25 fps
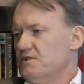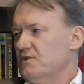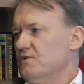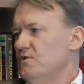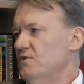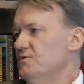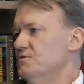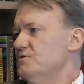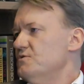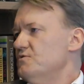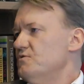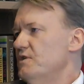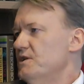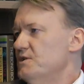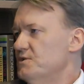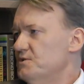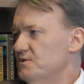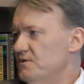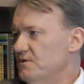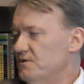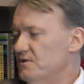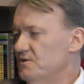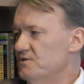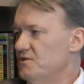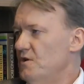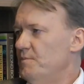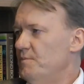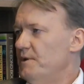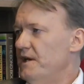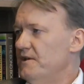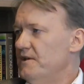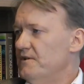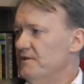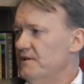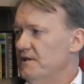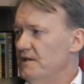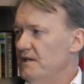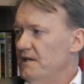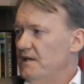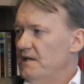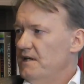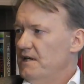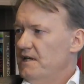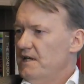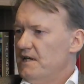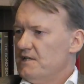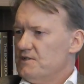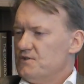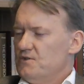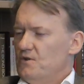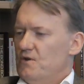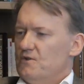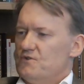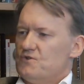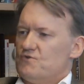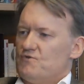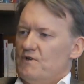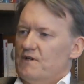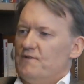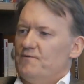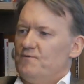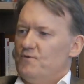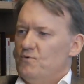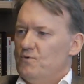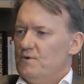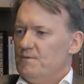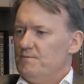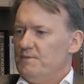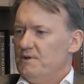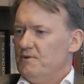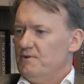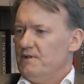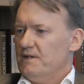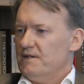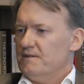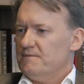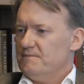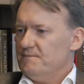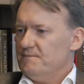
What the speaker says: the concentration at the top end. It's not straightforward building